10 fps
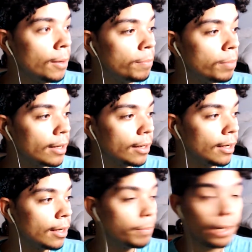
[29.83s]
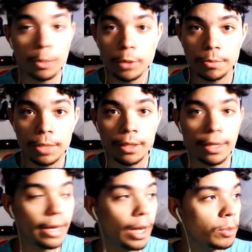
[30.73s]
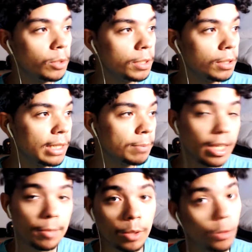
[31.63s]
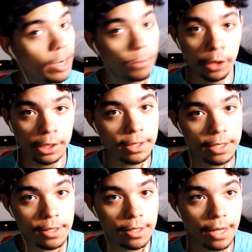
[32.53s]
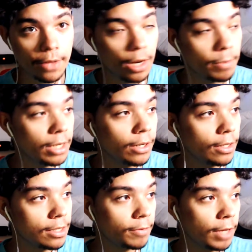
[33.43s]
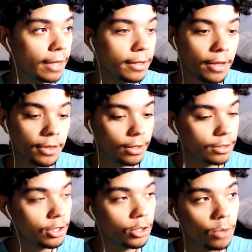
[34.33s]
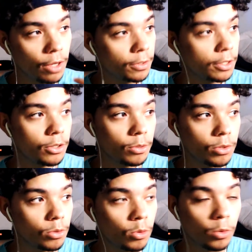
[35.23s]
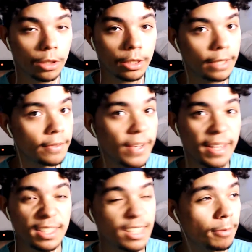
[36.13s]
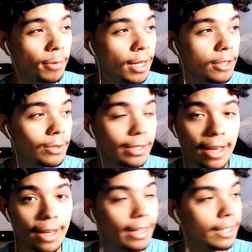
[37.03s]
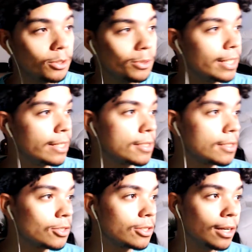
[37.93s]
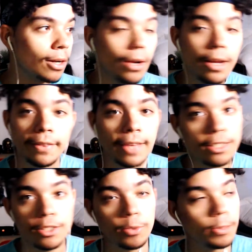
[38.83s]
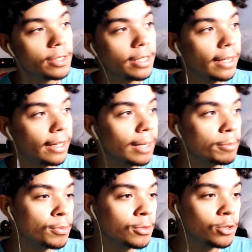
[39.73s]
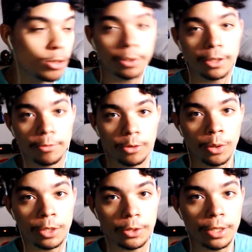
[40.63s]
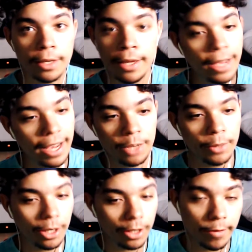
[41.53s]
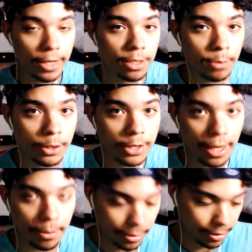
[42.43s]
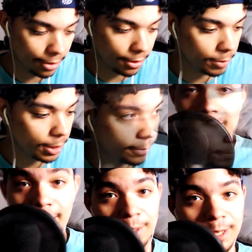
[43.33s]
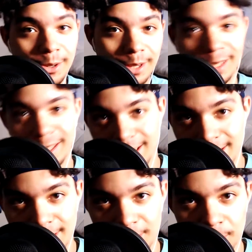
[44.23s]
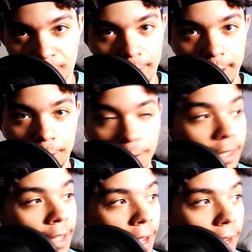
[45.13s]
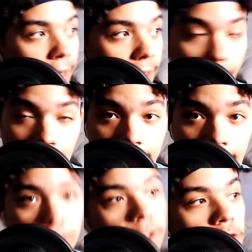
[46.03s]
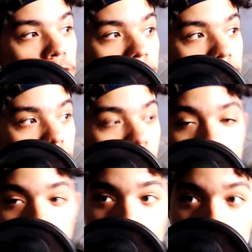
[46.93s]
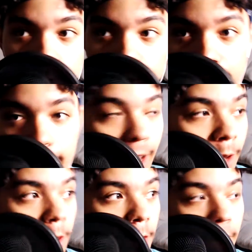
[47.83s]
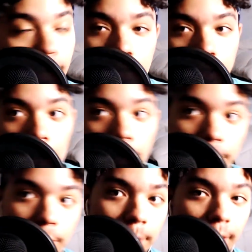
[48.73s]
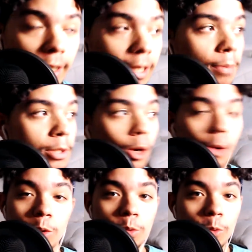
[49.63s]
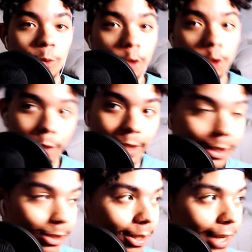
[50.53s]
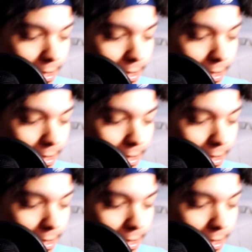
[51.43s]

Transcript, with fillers: but uh, bear with me, and I will be becoming way more consistent now that I'm here because I've got nothing else to do other than do schoolwork. I mean, anytime I'm not doing that, I can do this. So that's super sick, and I'm super looking forward to it. Anyway, I'll cover that some other time. On to the video. Hey, what's going on, guys? It's your boy Victory, and I actually just arrived home to find out that the Call of Duty Black Ops Cold War trailer has